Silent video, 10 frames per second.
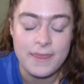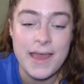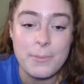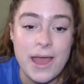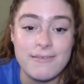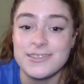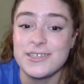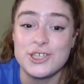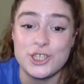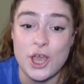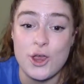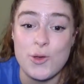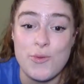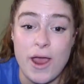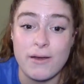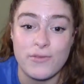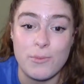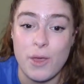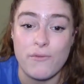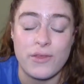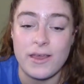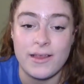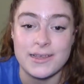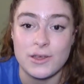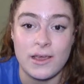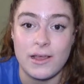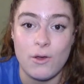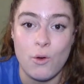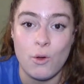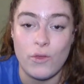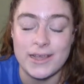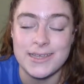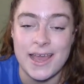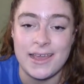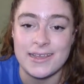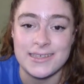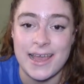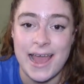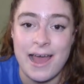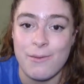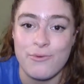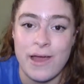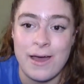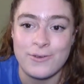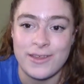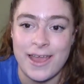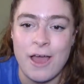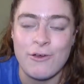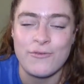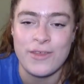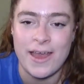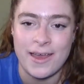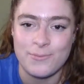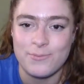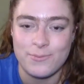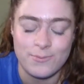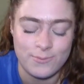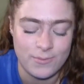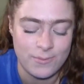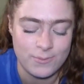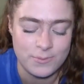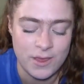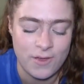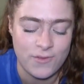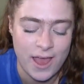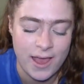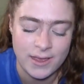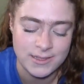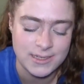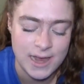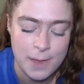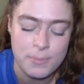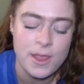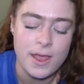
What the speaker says: Their parents are so proud of them both. That's like all they're saying is like how proud they are of their of Kai and Sanam.